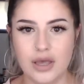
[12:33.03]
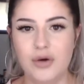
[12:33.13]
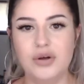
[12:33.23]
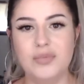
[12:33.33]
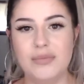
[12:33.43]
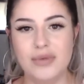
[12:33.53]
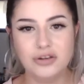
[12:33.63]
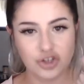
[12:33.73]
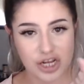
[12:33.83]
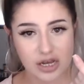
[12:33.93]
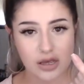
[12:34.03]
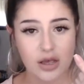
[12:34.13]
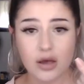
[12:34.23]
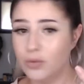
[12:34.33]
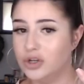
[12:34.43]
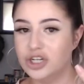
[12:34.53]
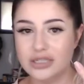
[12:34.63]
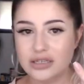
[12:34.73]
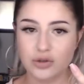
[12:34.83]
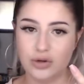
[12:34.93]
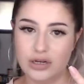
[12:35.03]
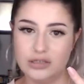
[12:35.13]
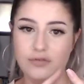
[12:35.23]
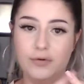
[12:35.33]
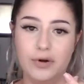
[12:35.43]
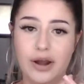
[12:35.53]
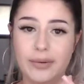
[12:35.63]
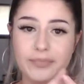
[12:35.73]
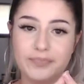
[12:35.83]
it would be Milkshake, which isn't sold at Sephora.